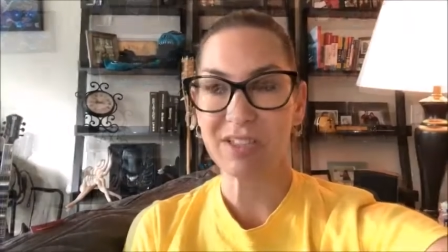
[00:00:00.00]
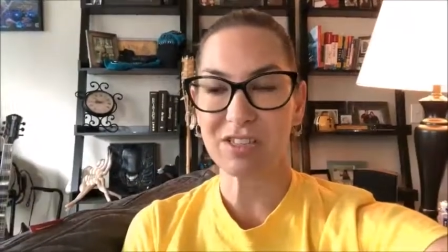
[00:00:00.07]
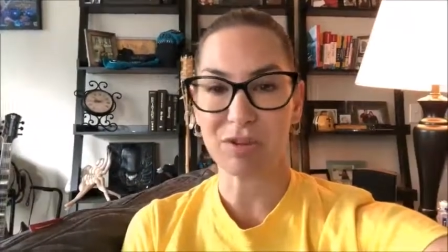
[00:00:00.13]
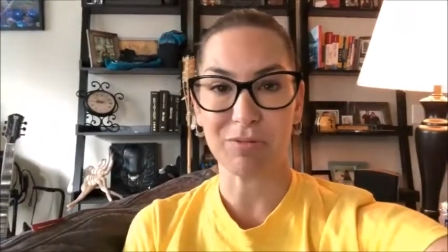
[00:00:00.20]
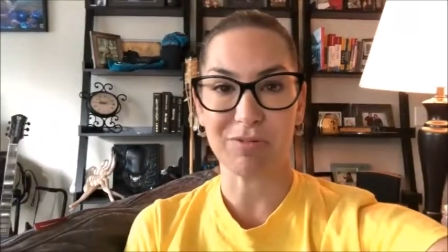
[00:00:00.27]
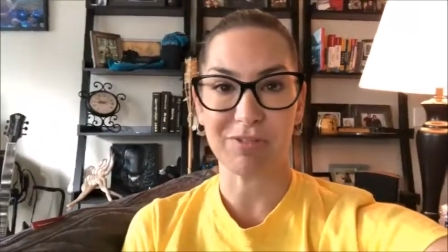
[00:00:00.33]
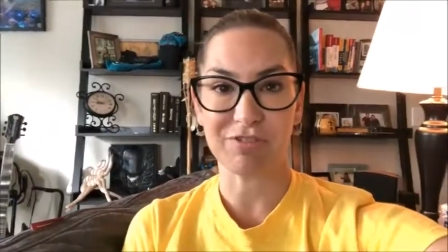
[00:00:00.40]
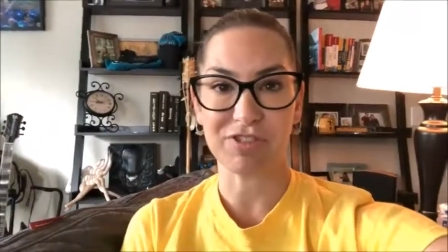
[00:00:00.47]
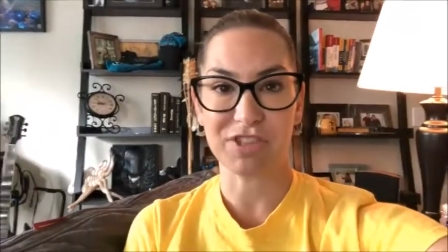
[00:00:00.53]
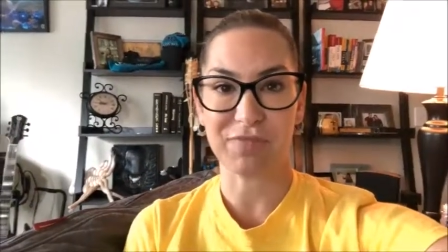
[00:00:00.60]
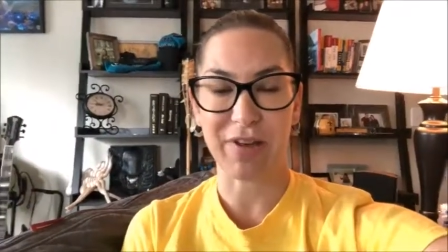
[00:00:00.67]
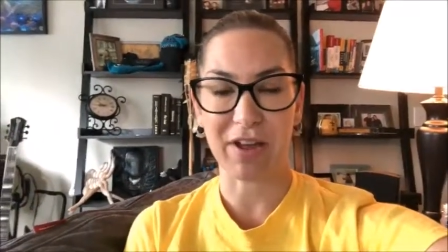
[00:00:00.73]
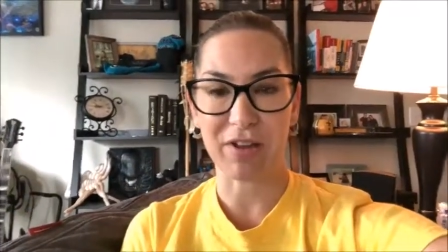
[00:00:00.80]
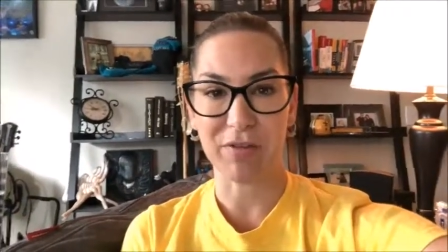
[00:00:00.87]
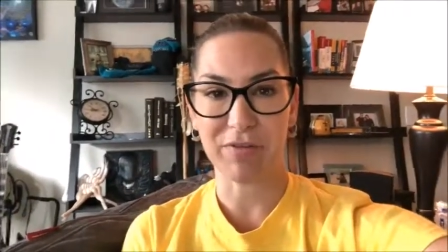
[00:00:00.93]
So there's
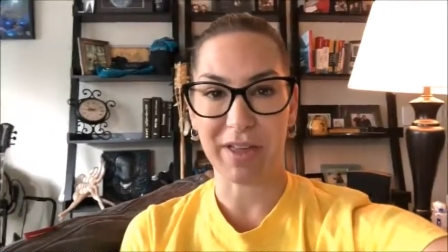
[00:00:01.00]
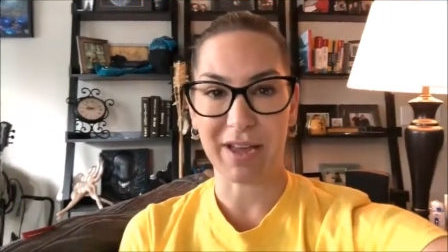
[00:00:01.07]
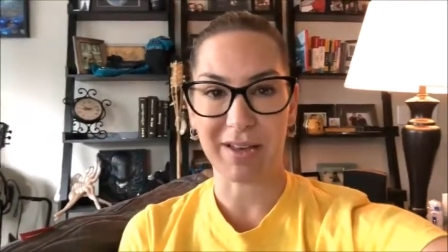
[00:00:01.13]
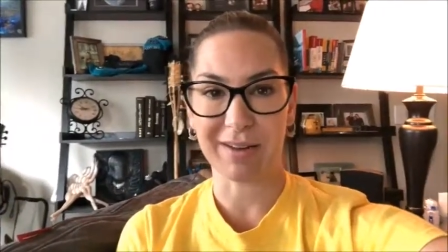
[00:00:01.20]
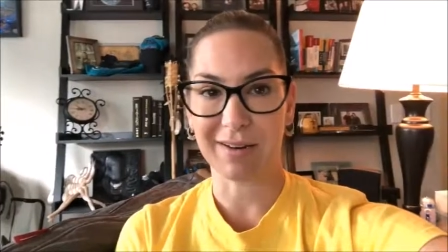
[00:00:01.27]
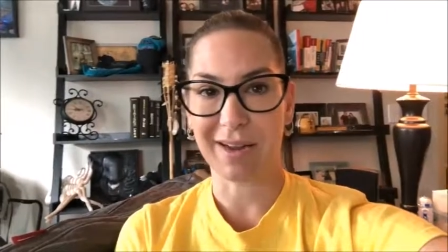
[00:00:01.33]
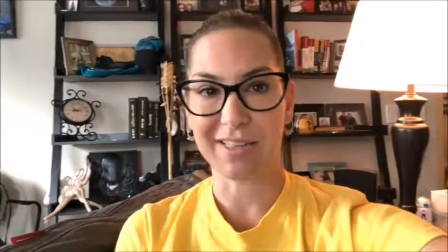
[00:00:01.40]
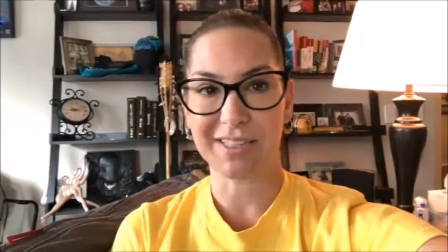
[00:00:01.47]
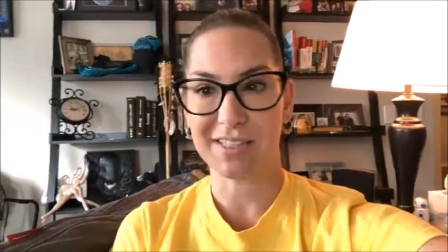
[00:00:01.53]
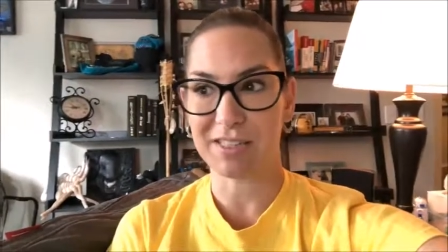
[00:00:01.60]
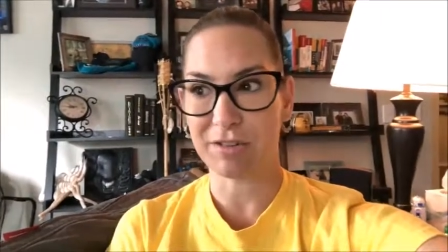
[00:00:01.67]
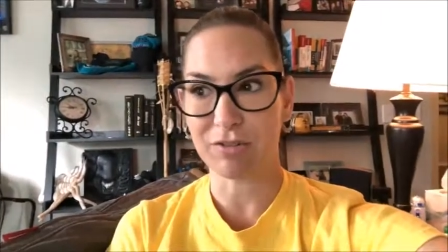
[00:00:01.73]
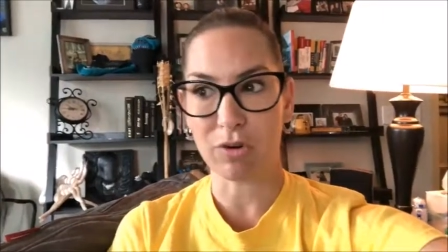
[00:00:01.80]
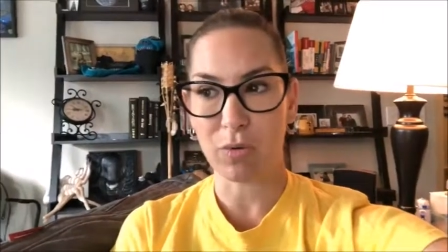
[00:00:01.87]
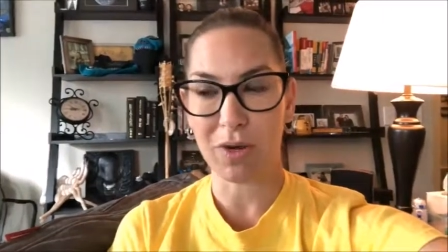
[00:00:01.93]
just value in that. I
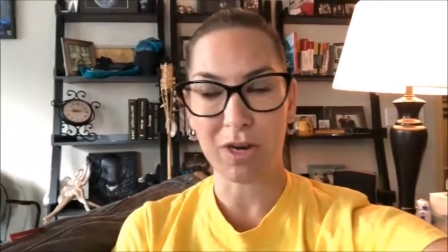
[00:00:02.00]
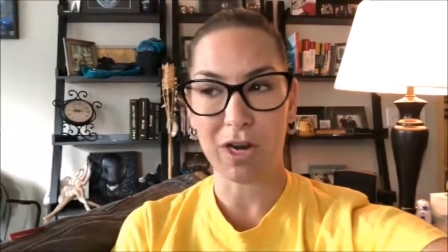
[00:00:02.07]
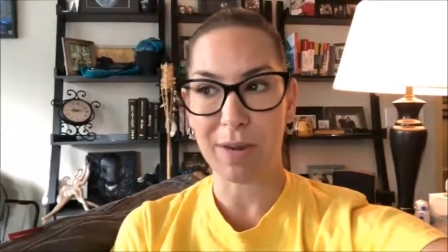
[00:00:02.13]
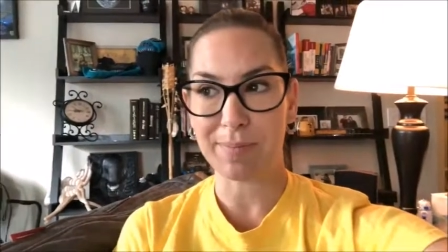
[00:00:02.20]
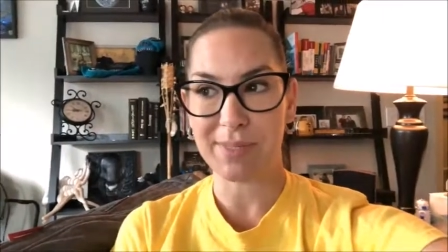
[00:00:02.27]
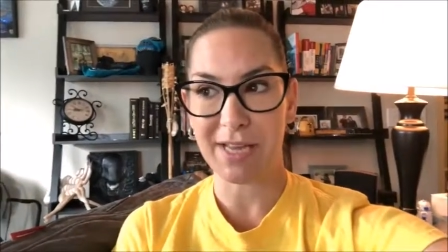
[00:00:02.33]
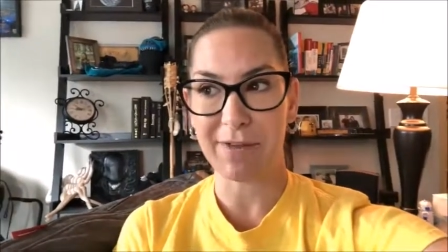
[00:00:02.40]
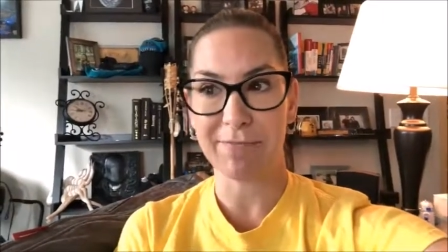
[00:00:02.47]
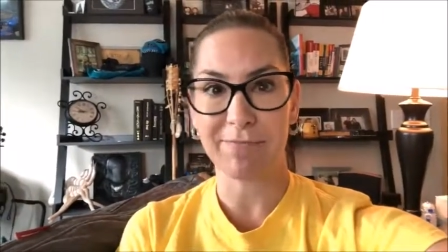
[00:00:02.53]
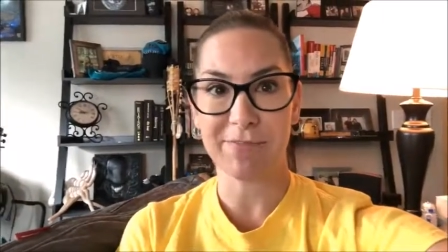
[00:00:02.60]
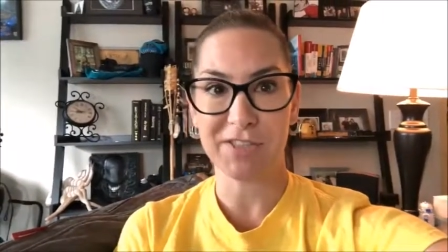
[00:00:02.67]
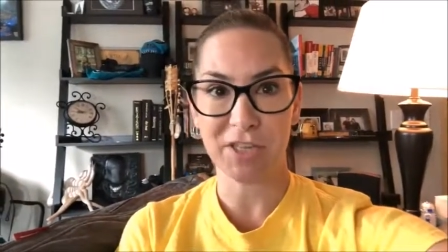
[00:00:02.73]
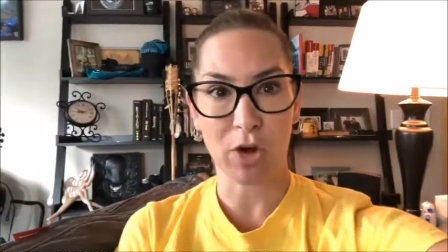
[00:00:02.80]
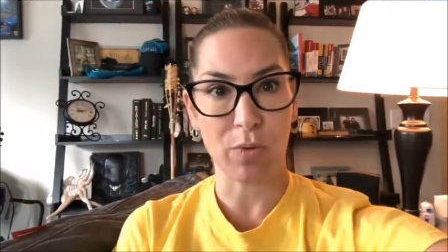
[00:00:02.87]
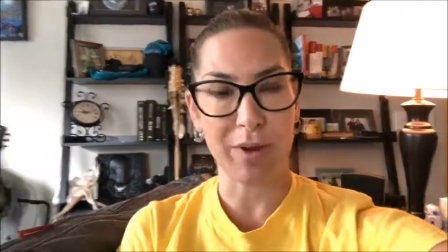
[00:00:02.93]
still don't want to upset
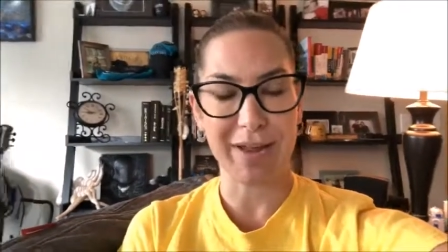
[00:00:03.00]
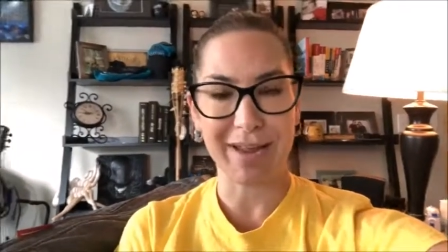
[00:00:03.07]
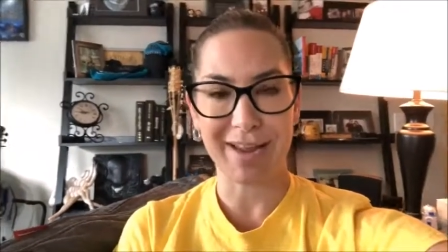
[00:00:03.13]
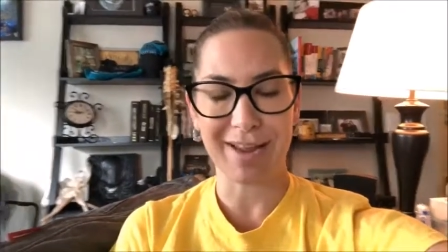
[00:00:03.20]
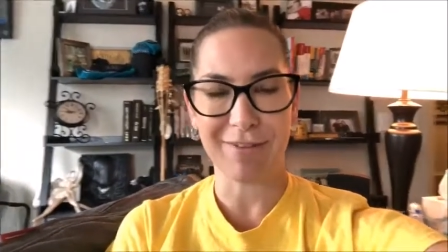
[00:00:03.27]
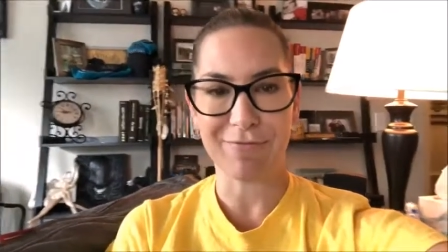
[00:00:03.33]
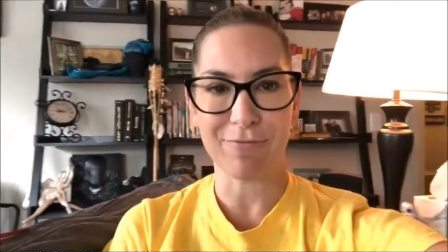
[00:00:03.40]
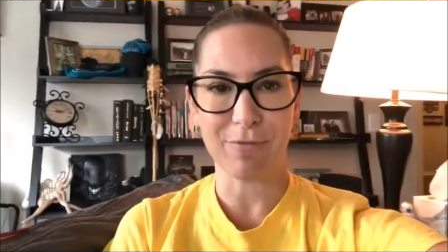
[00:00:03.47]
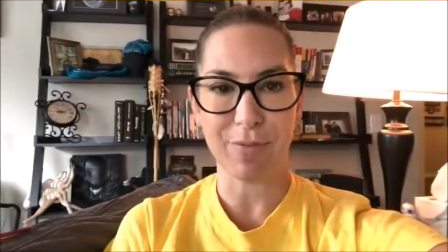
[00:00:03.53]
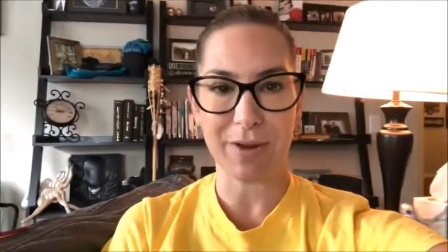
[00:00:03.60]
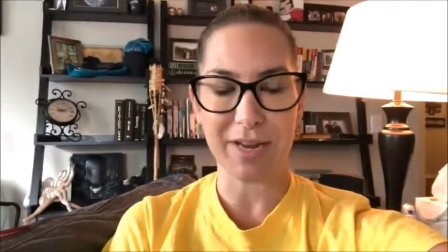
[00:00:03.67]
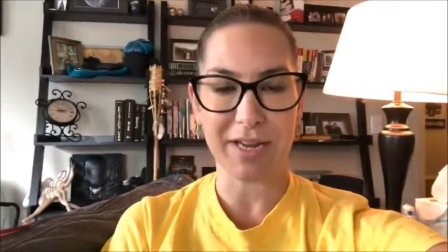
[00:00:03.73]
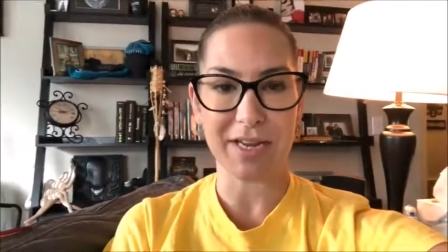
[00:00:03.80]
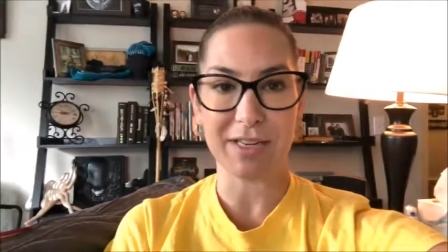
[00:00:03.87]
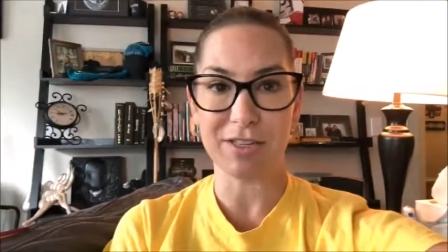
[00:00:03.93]
Zoe if
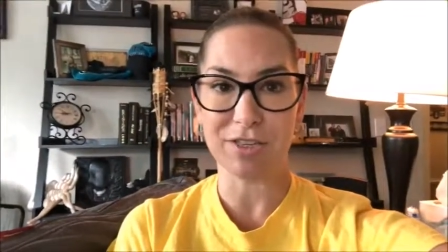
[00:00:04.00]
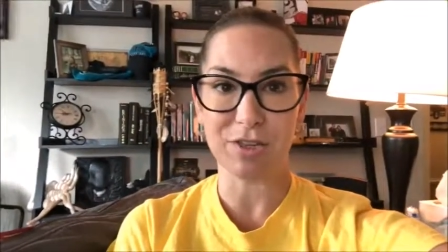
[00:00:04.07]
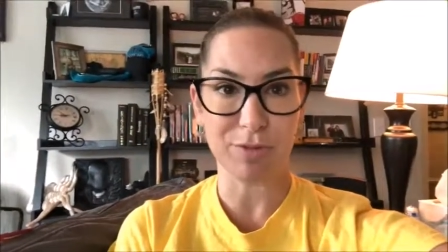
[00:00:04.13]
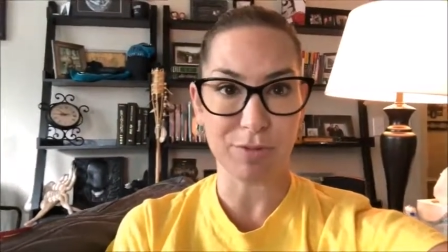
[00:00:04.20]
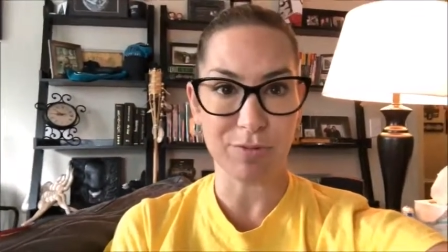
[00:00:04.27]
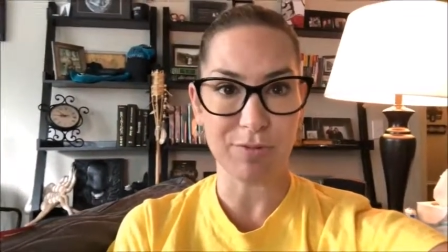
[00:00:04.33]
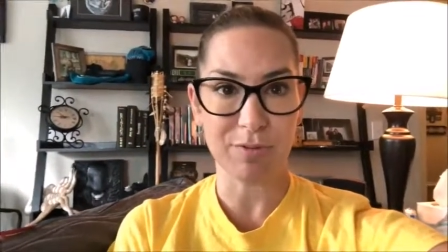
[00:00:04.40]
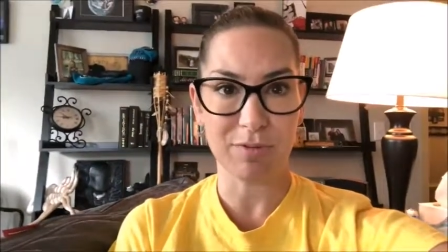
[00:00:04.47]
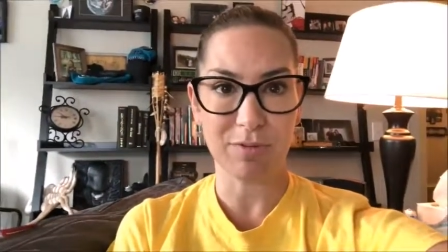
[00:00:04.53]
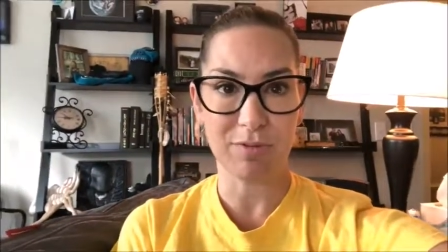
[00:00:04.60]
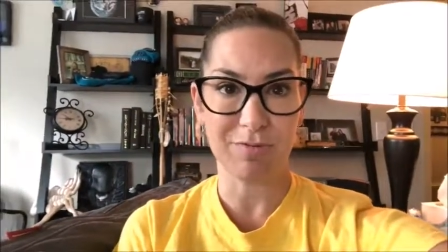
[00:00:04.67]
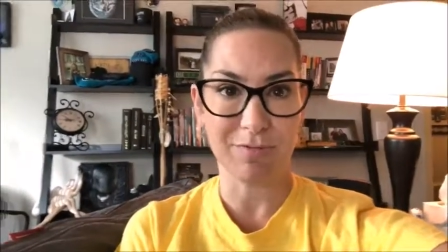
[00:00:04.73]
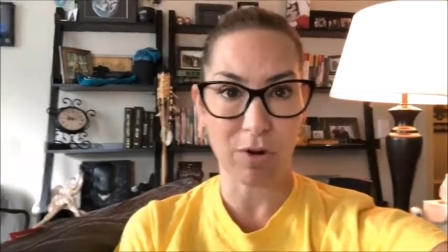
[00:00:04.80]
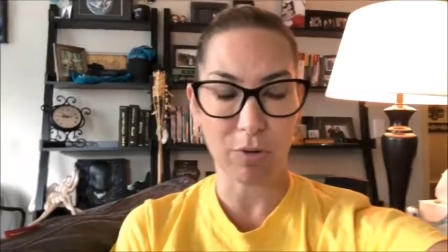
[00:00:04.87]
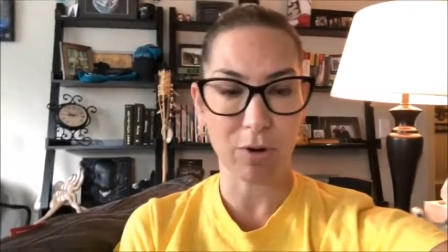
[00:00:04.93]
we do
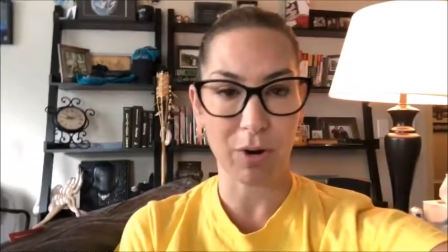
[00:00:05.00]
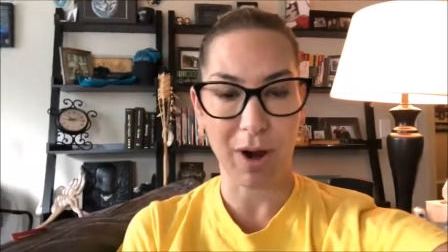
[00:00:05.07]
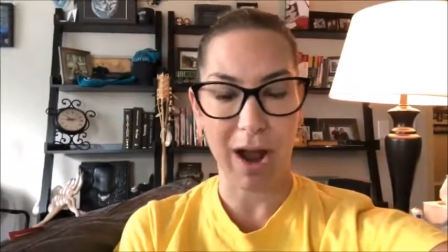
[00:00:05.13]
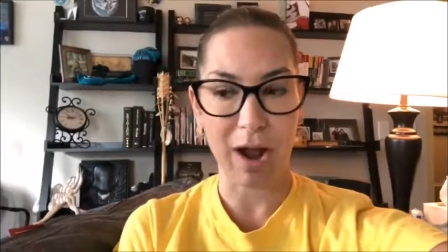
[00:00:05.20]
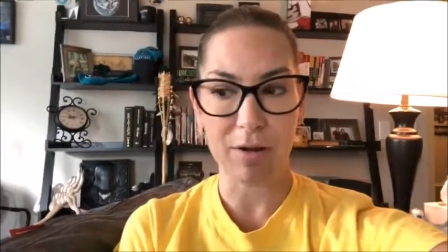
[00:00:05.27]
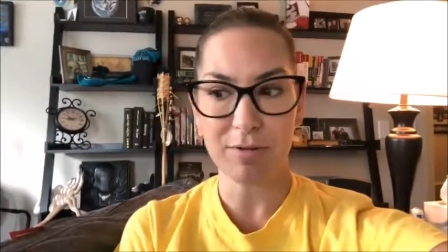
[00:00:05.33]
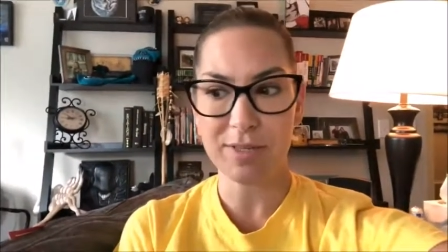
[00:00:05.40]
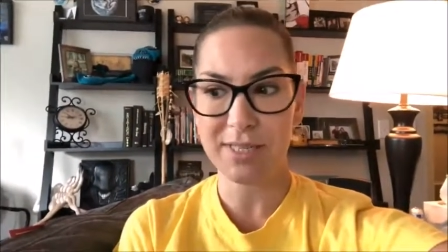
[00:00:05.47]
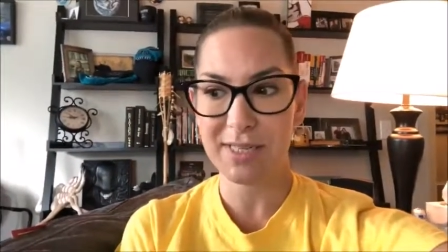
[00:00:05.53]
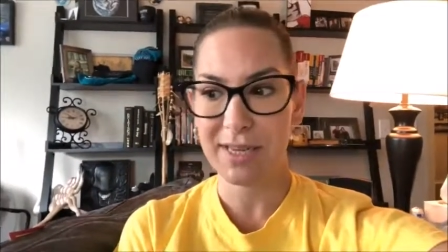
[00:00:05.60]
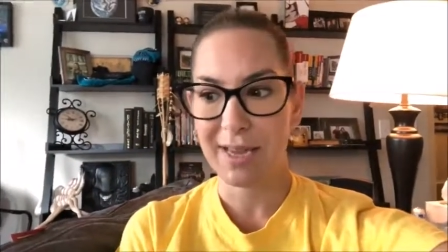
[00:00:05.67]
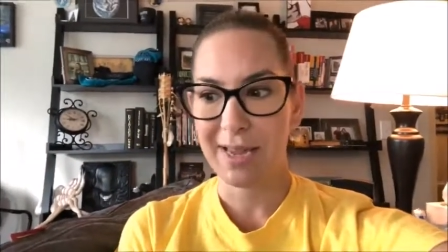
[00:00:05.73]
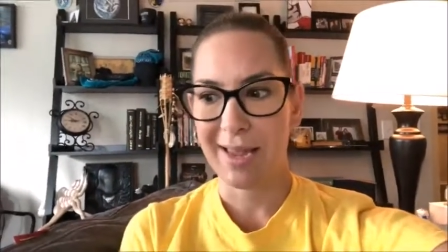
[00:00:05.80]
vote her out